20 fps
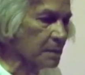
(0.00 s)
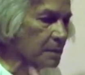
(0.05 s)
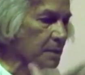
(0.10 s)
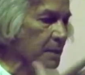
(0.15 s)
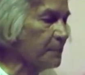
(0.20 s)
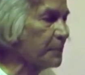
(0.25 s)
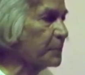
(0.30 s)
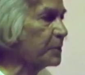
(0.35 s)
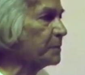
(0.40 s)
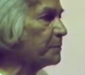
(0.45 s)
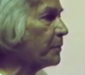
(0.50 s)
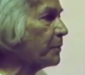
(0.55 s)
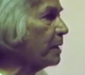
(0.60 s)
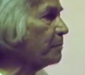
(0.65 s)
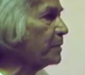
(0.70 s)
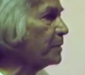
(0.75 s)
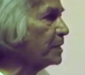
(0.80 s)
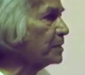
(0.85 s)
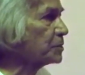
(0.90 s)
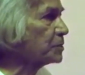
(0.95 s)
the deputy
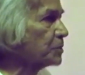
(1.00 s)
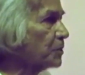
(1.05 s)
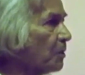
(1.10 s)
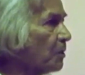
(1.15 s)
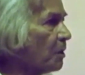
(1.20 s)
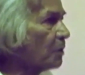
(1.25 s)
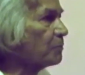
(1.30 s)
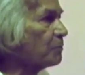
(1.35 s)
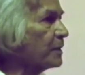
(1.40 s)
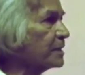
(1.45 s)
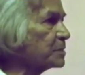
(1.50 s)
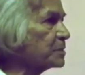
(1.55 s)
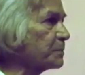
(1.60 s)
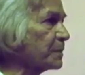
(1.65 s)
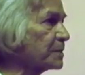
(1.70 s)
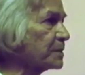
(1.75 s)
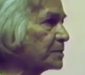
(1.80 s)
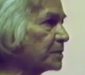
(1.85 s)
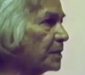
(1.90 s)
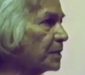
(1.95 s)
prime minister or
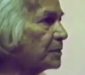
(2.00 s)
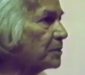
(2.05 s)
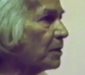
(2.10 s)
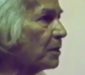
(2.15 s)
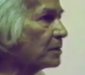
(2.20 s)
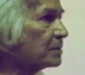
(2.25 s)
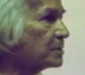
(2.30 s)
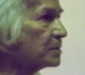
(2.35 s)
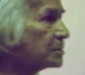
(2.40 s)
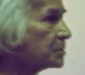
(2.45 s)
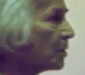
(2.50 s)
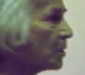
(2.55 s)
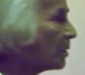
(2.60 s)
vice president or